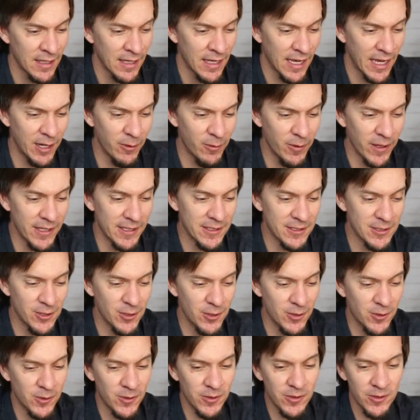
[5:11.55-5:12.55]
Anyway,
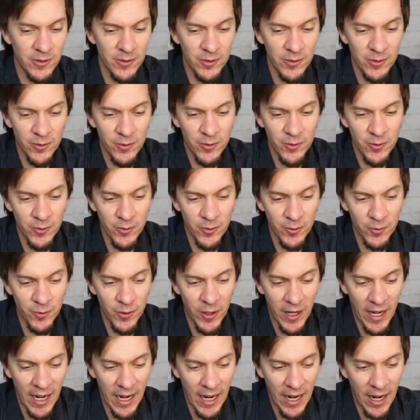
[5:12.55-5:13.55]
so
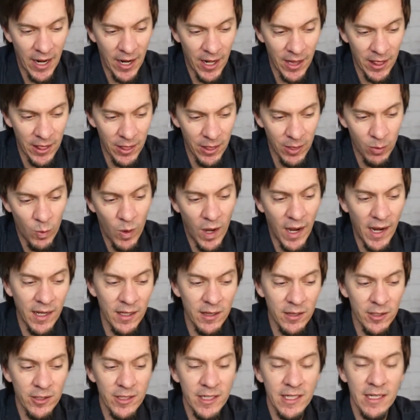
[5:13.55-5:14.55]

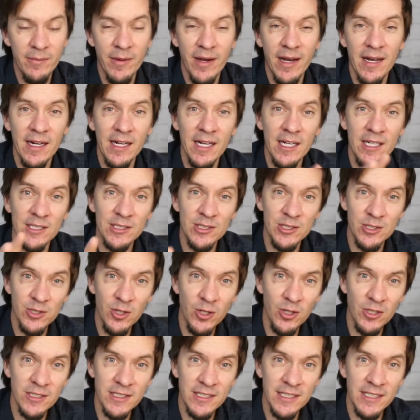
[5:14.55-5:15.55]
while learning about
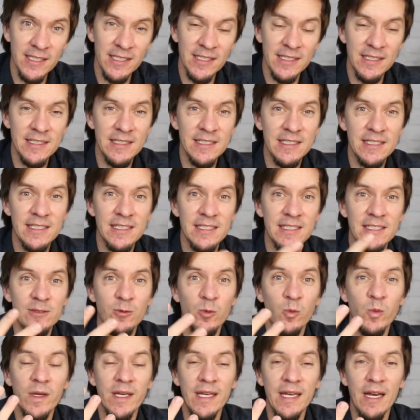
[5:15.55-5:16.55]
consultants,
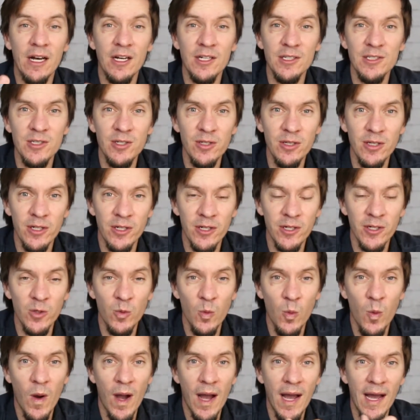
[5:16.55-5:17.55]
we also
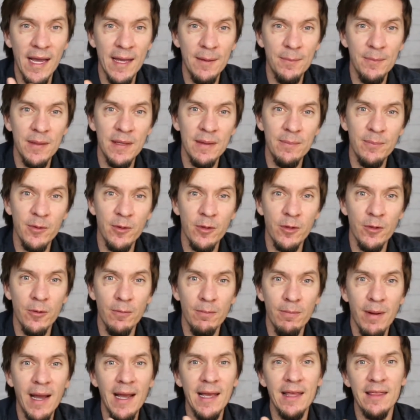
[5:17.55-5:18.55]
learn why people
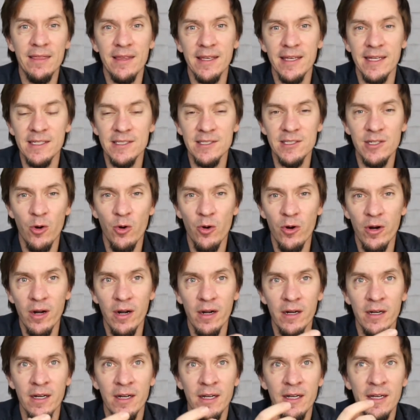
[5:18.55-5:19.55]
buy things,
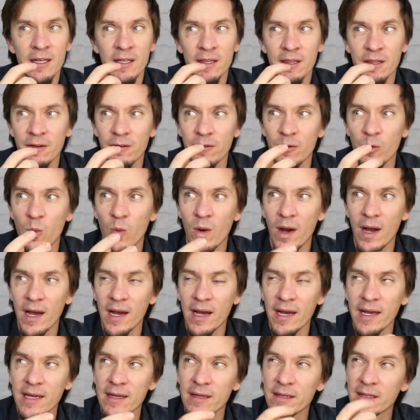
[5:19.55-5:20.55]
or
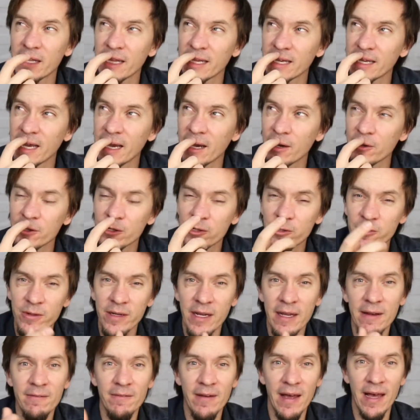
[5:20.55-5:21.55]
like how to
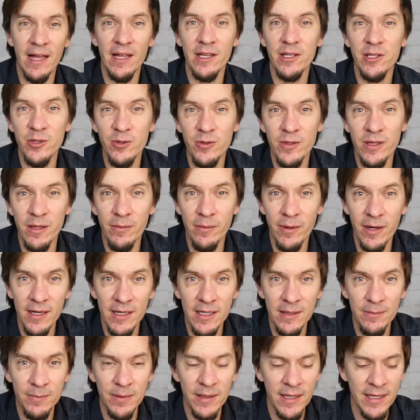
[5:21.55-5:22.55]
create value in the
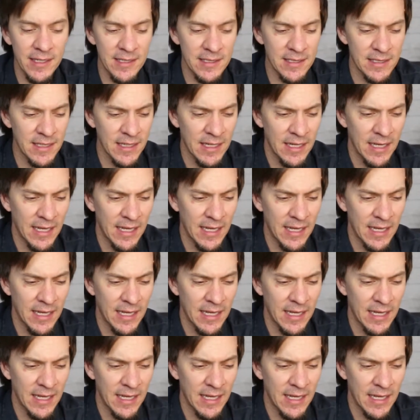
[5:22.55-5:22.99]
marketplace.